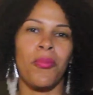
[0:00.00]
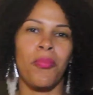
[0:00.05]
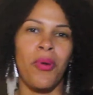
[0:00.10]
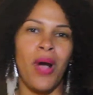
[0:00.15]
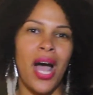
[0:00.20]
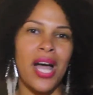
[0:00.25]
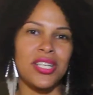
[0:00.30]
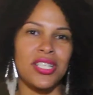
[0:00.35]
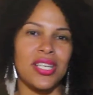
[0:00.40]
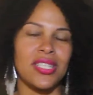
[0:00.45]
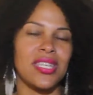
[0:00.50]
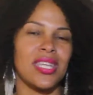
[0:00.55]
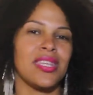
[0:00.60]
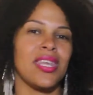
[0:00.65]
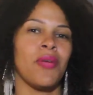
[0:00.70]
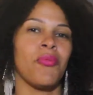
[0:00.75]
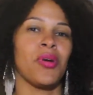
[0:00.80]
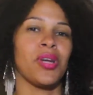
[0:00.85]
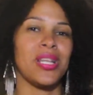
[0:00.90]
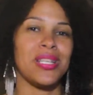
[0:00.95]
projects that
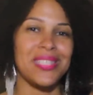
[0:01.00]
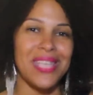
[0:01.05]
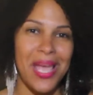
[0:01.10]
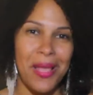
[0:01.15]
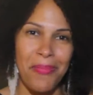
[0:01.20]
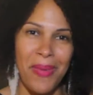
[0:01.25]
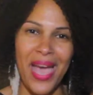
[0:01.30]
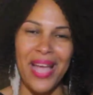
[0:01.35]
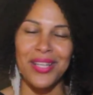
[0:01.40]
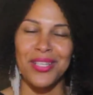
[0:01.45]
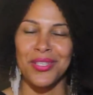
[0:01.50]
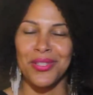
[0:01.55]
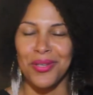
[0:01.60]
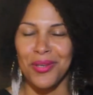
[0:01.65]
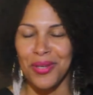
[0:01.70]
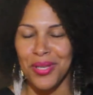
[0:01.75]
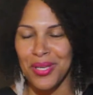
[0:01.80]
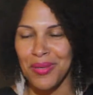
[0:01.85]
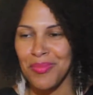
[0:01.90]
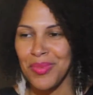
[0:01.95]
they were going to take back to
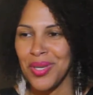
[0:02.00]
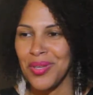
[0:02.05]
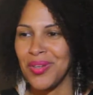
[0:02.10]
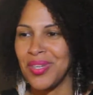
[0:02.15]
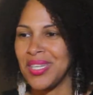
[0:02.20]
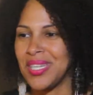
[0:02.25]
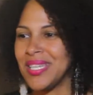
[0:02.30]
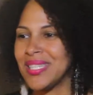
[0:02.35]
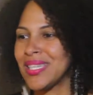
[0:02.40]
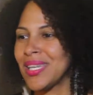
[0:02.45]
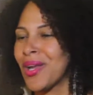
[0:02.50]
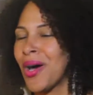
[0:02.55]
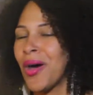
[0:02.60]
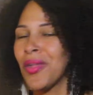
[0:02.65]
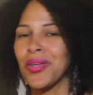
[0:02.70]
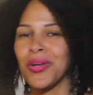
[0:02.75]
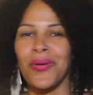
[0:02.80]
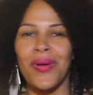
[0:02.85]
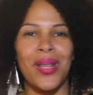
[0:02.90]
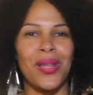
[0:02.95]
their communities and all
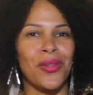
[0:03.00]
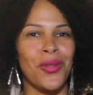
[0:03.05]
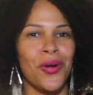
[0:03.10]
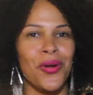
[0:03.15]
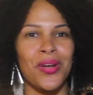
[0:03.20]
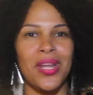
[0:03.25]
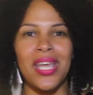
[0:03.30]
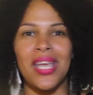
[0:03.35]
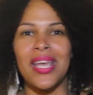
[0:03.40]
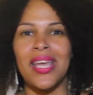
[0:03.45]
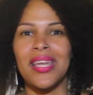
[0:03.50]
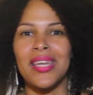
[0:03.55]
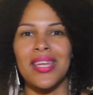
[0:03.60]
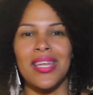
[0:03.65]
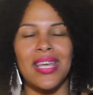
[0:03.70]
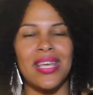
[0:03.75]
the great learning and